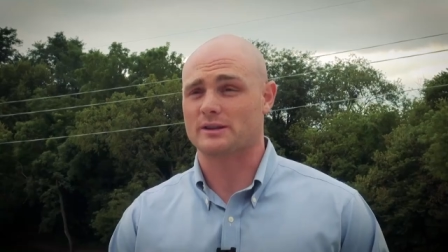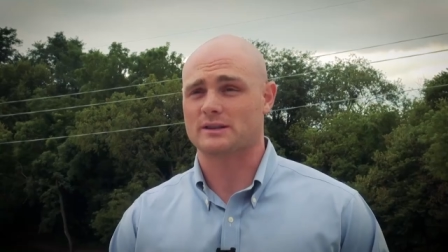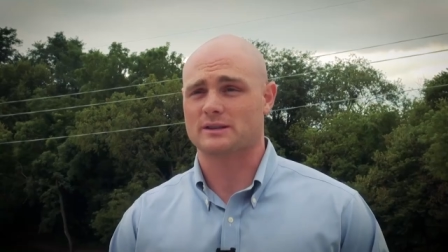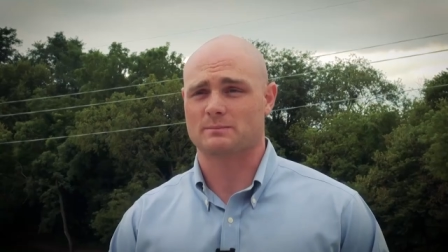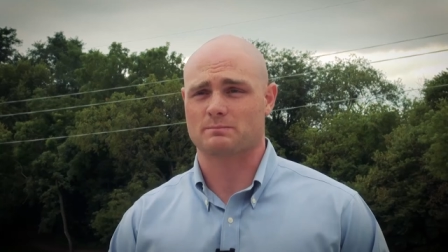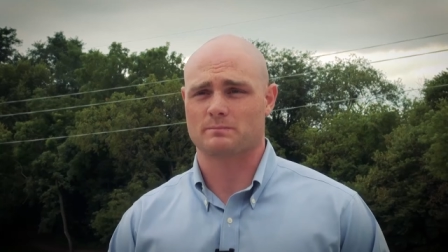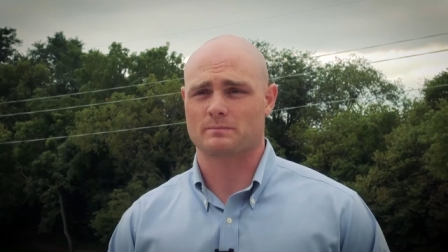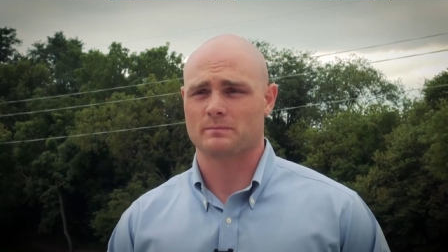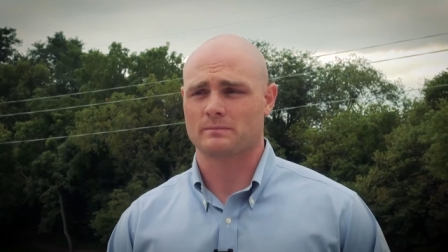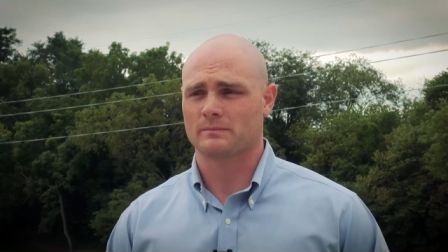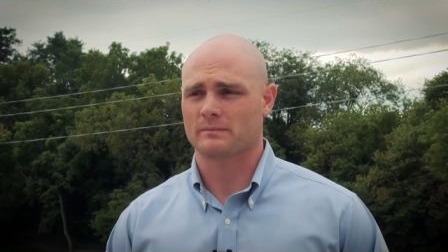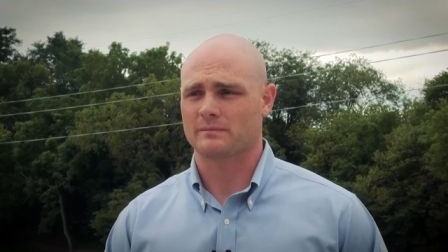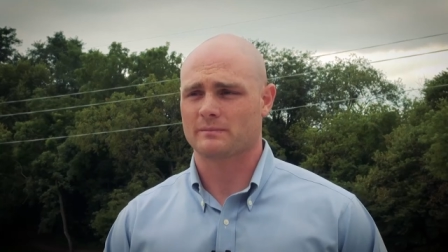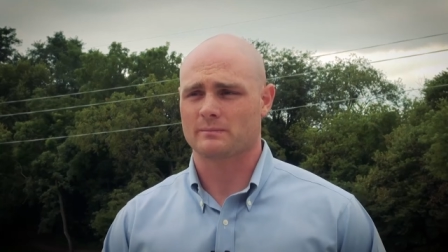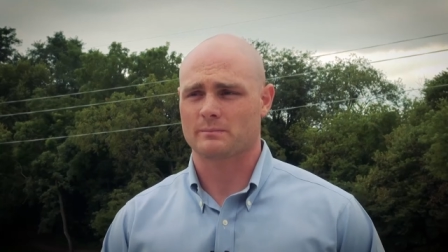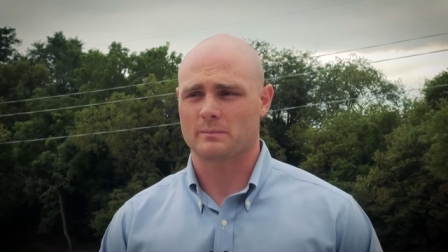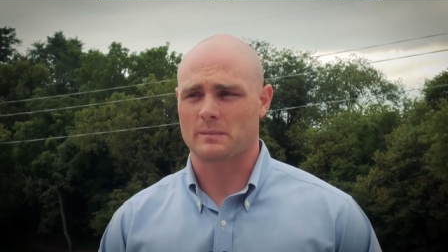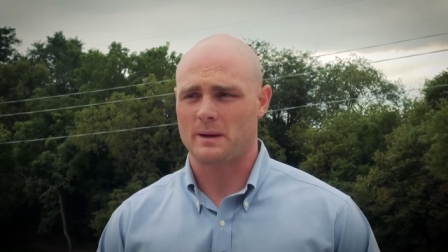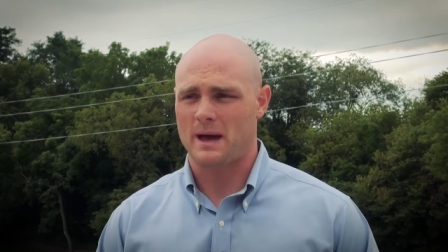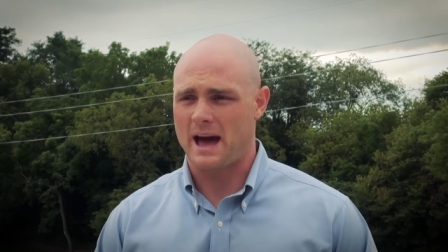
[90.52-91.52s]
it's
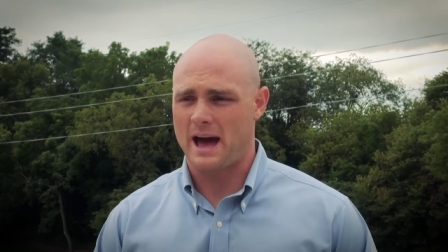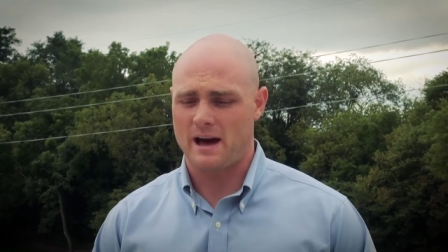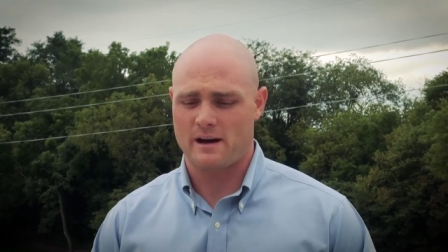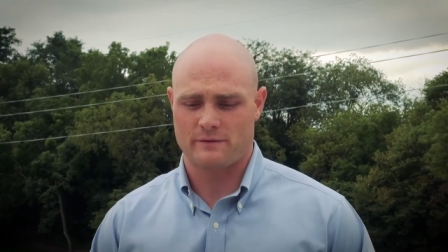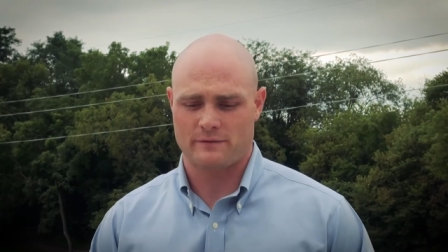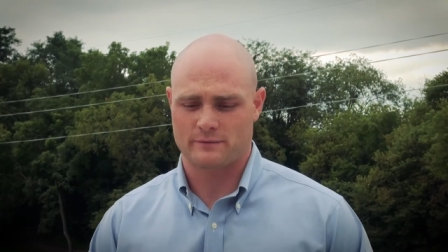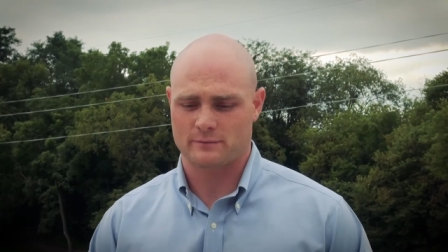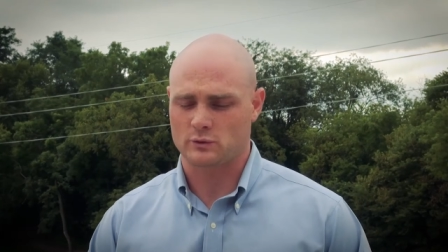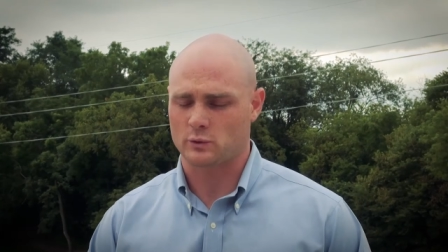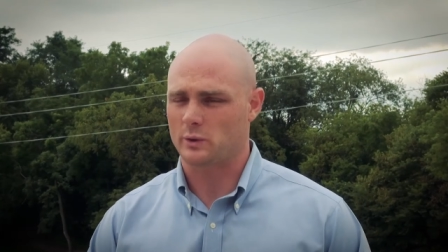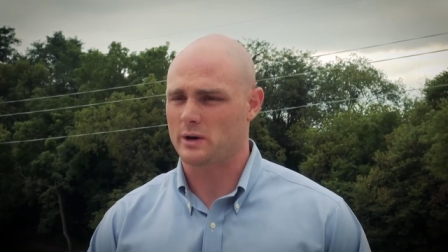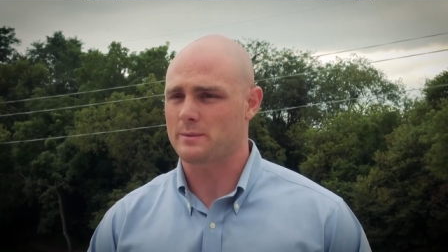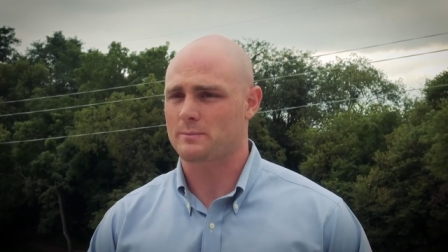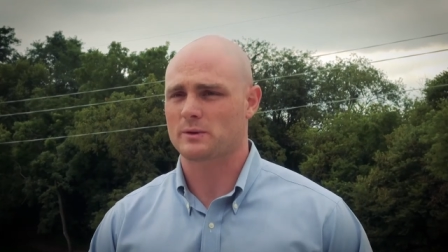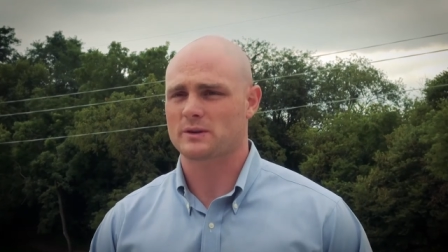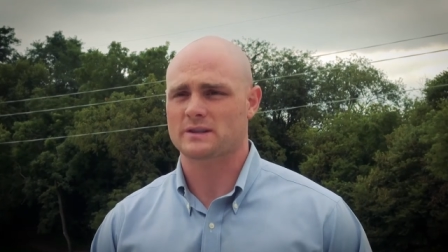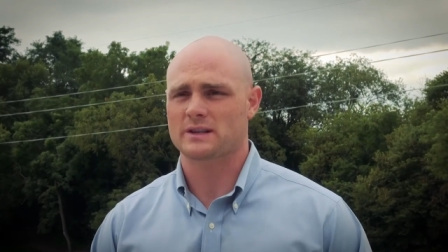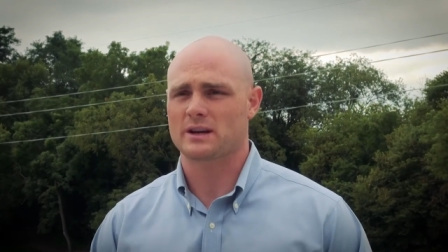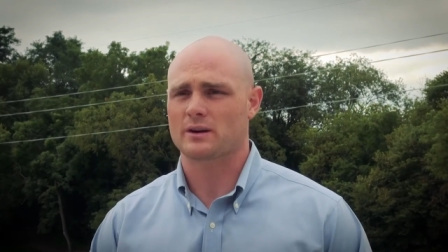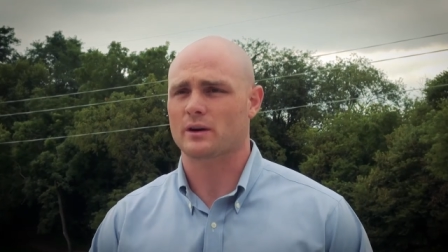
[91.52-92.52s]
half,
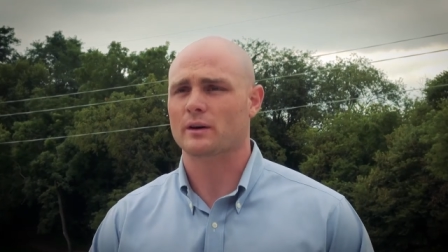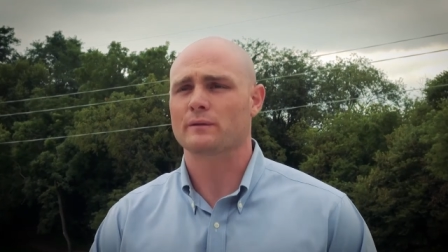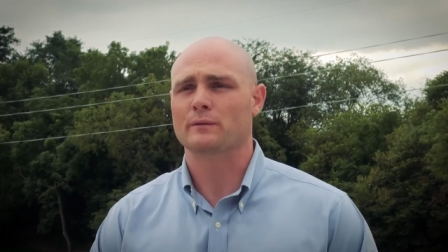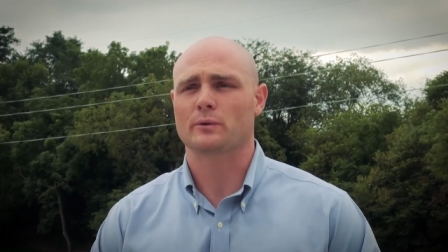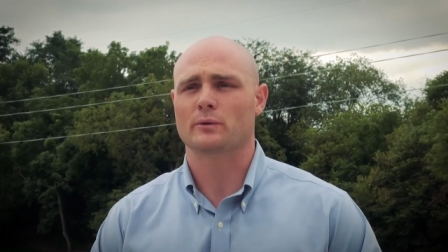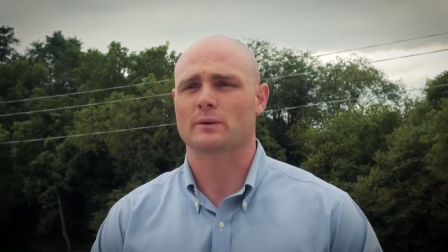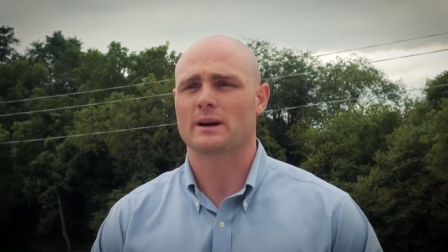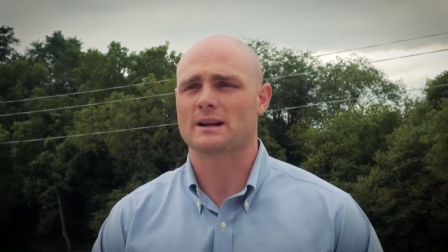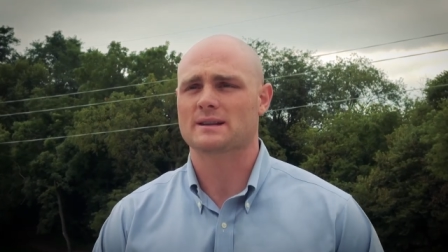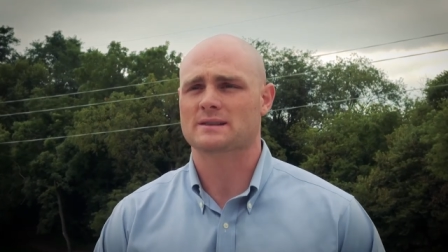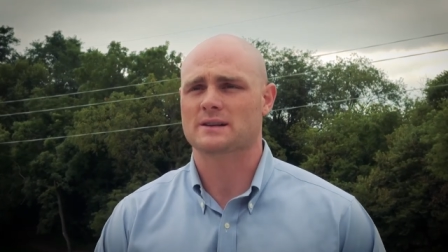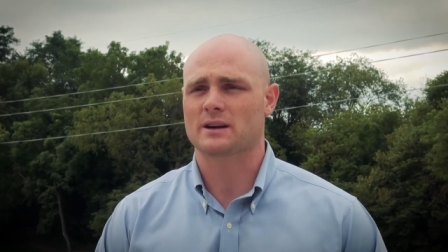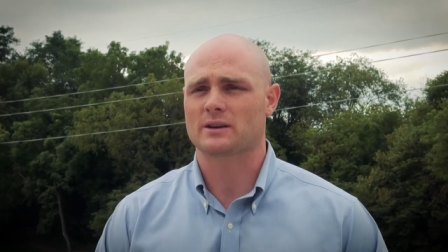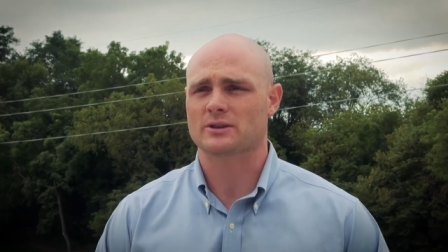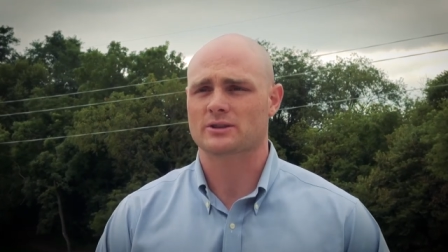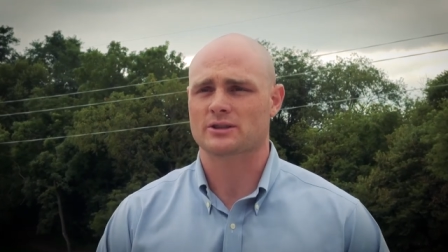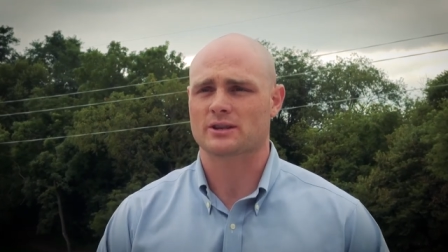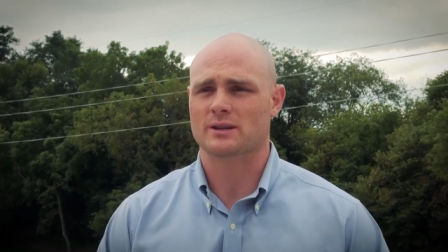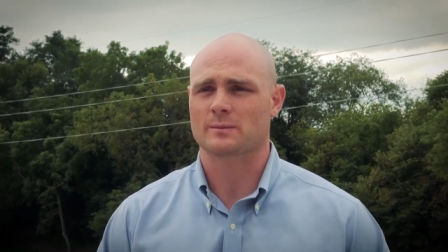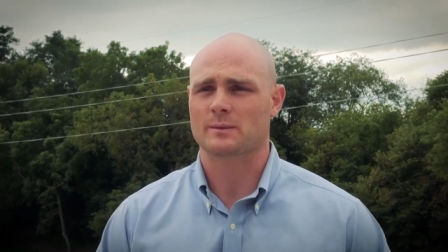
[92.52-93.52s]
20% or a full ride
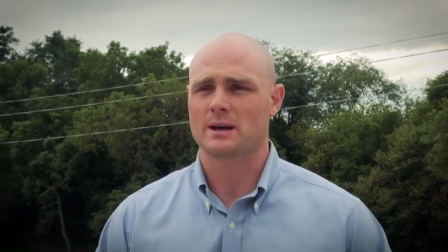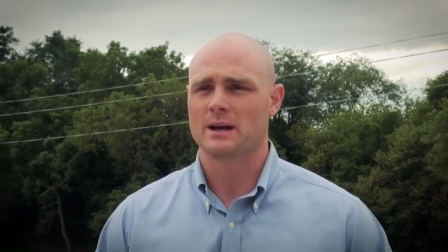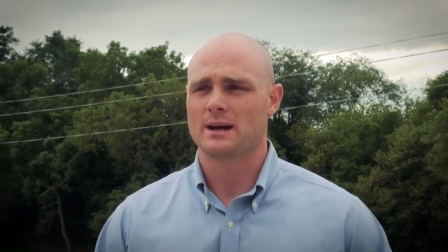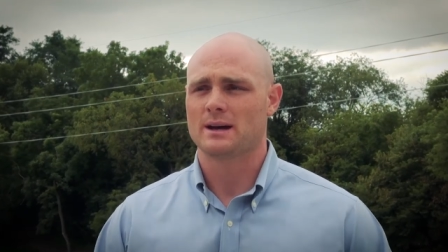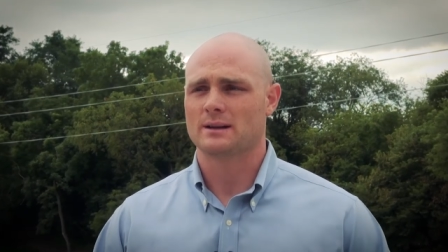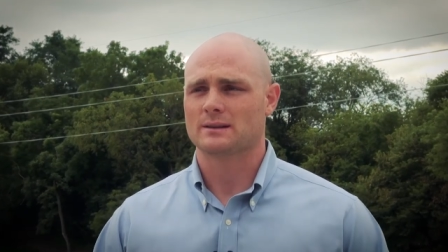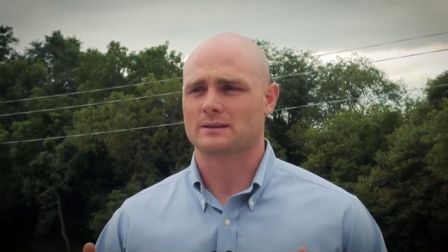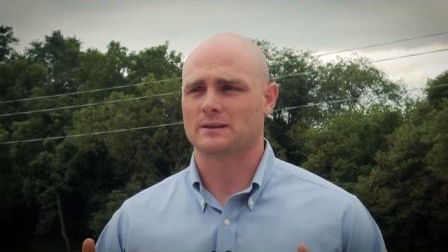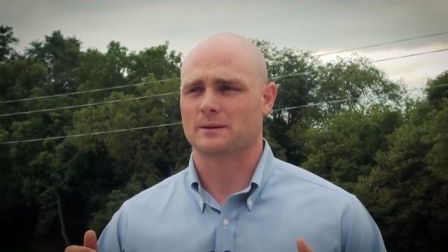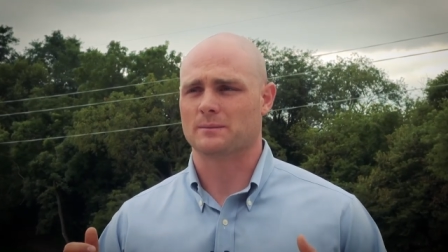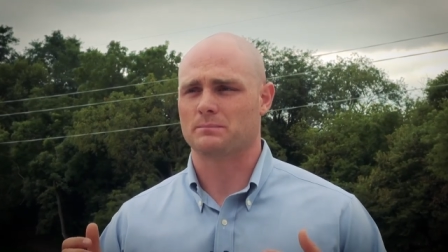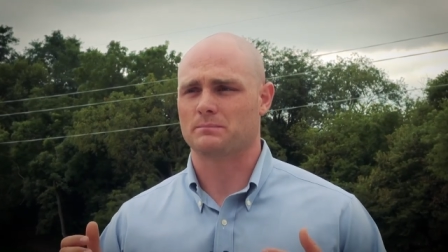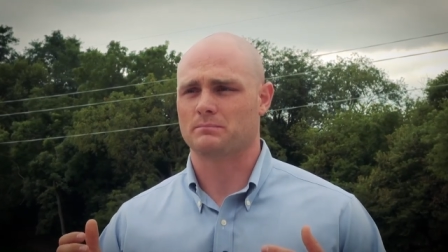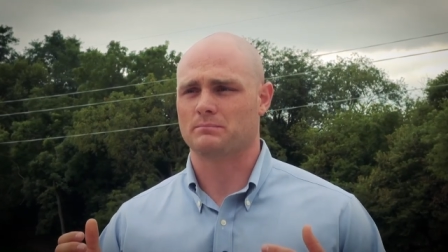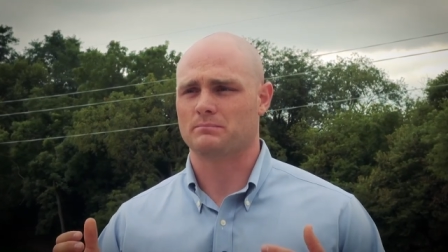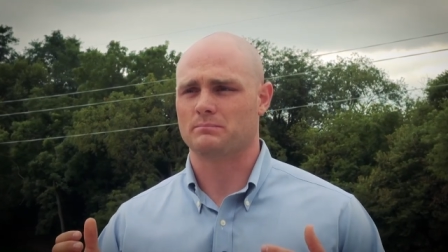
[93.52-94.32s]
scholarship to